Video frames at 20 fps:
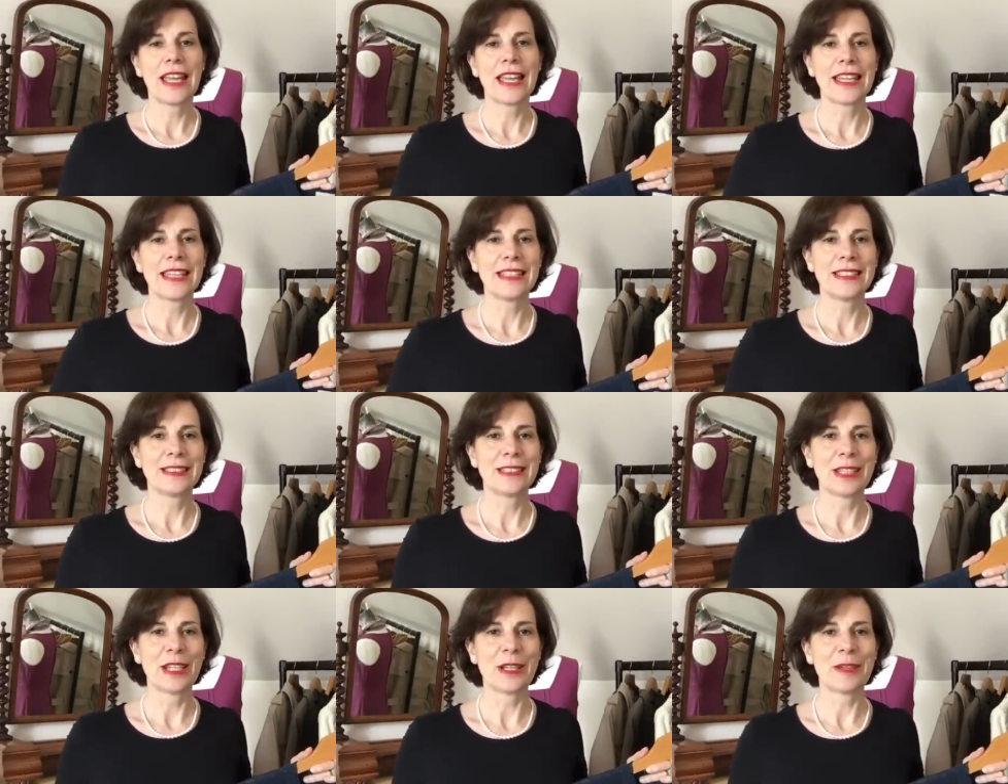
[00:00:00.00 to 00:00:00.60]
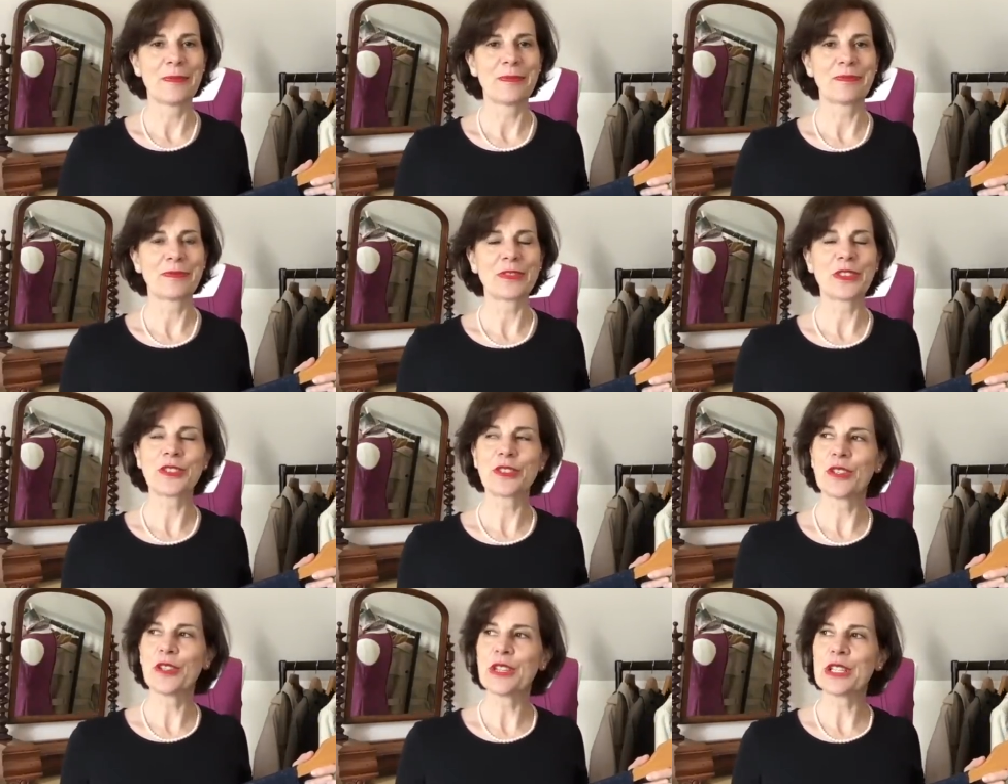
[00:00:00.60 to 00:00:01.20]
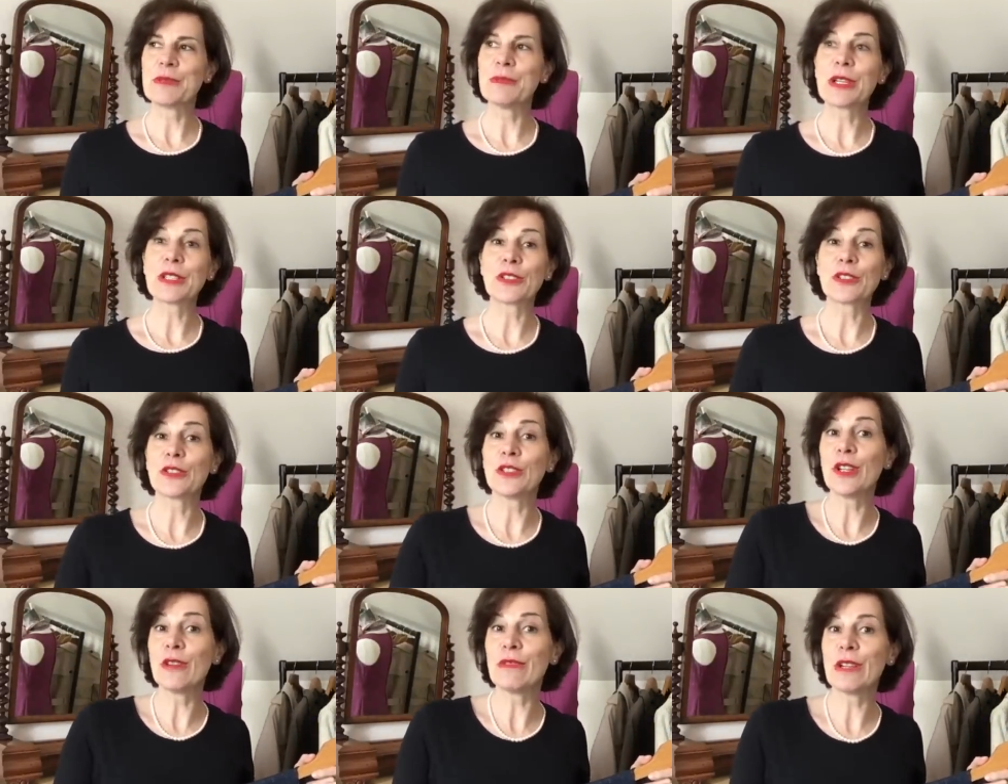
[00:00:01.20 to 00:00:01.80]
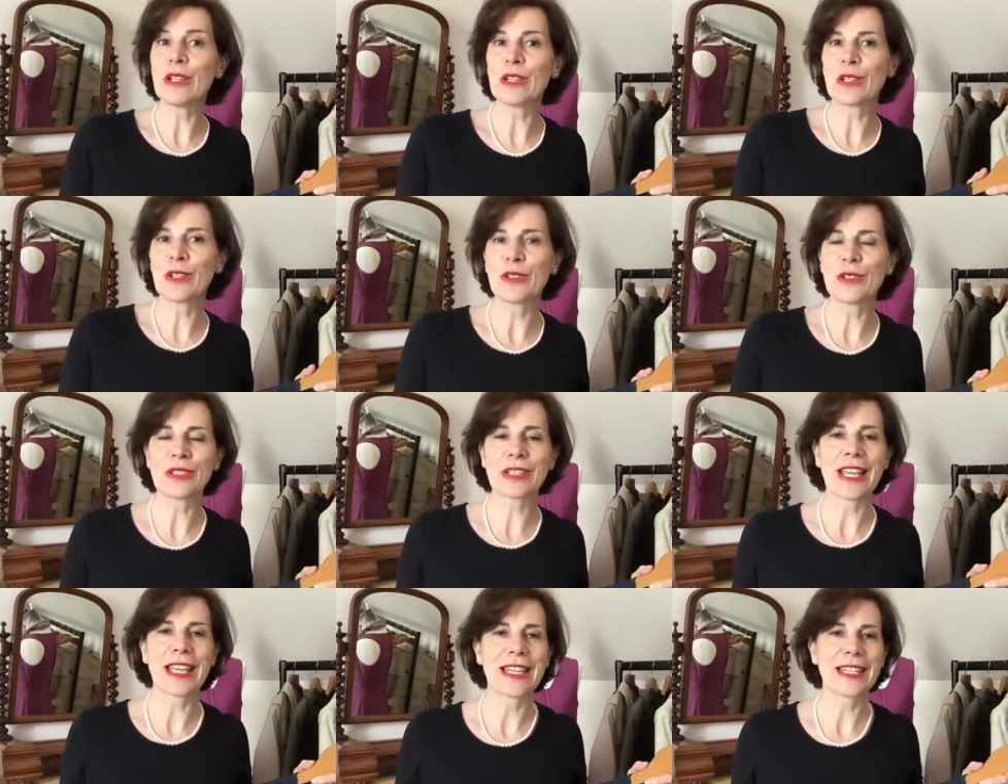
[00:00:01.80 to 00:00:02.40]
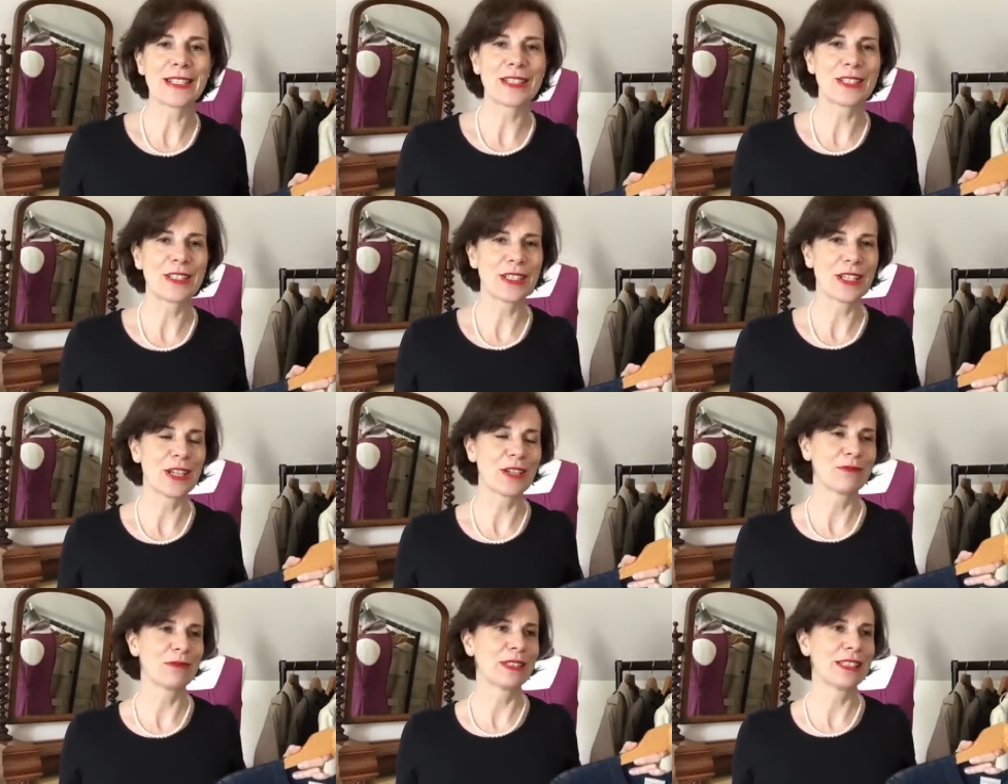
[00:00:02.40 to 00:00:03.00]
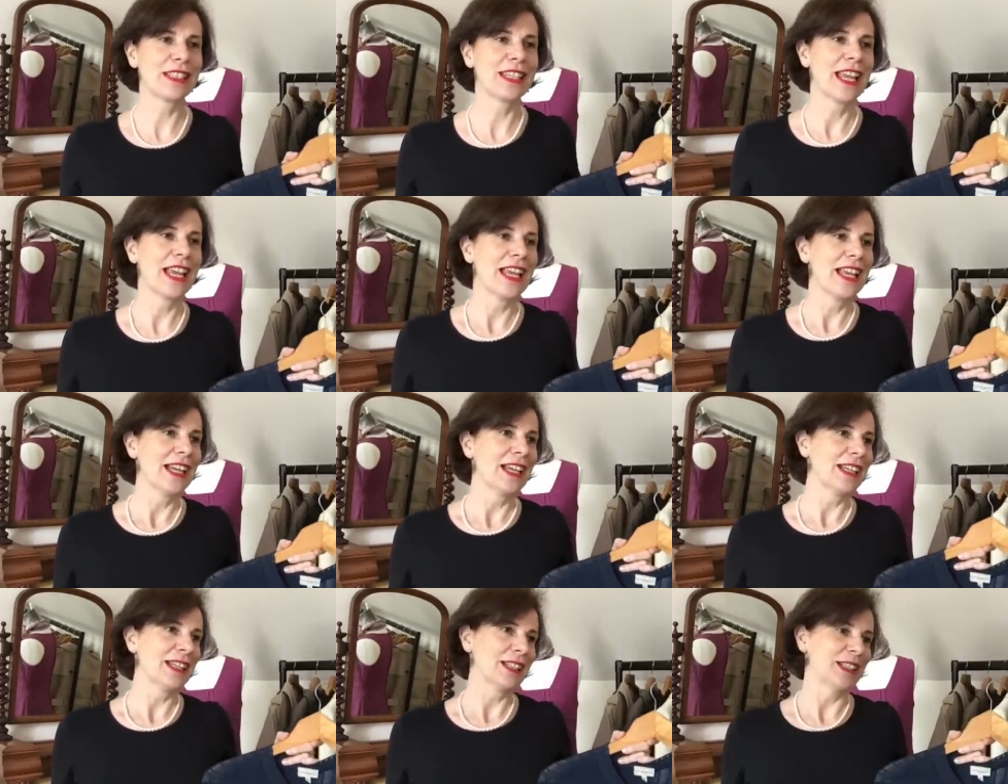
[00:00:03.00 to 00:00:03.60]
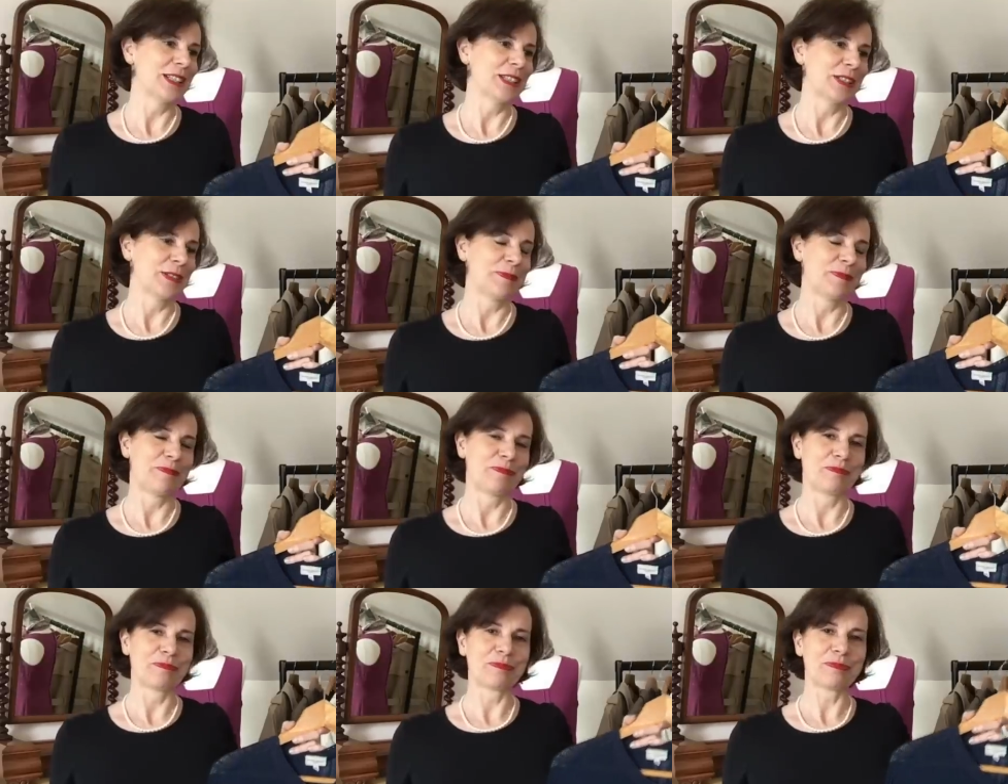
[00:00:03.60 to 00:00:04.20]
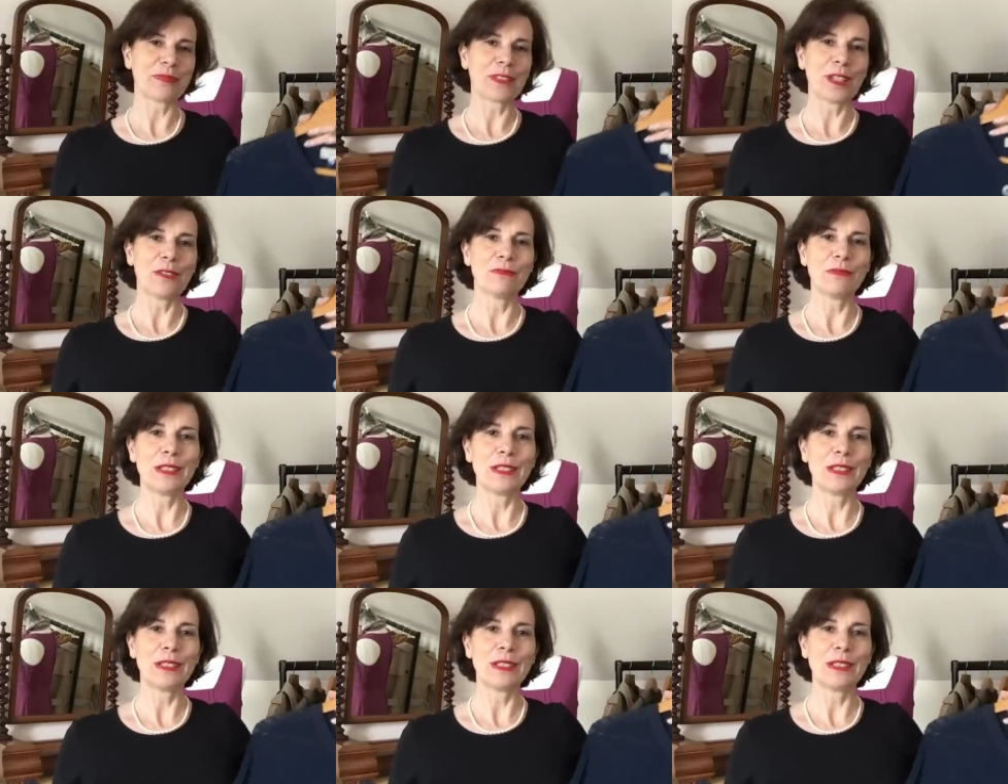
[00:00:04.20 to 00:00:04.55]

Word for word: And um, so it makes us love our clothes, and we um,